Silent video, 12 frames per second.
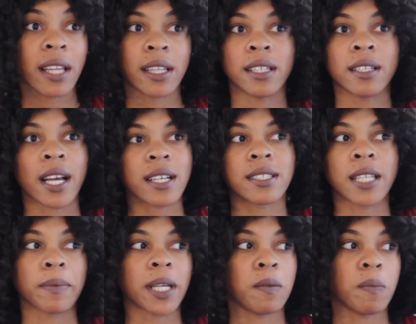then the next
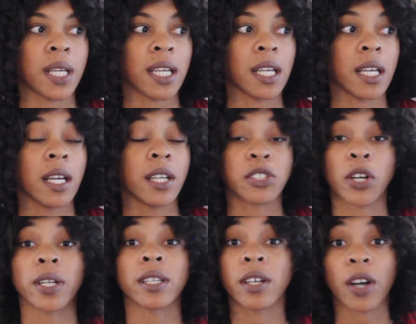step can be
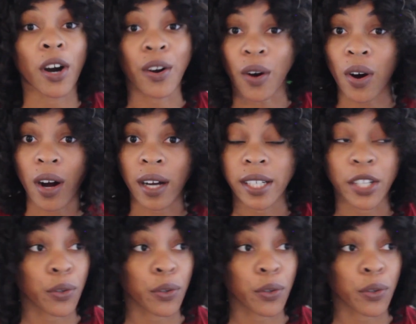turning the car on.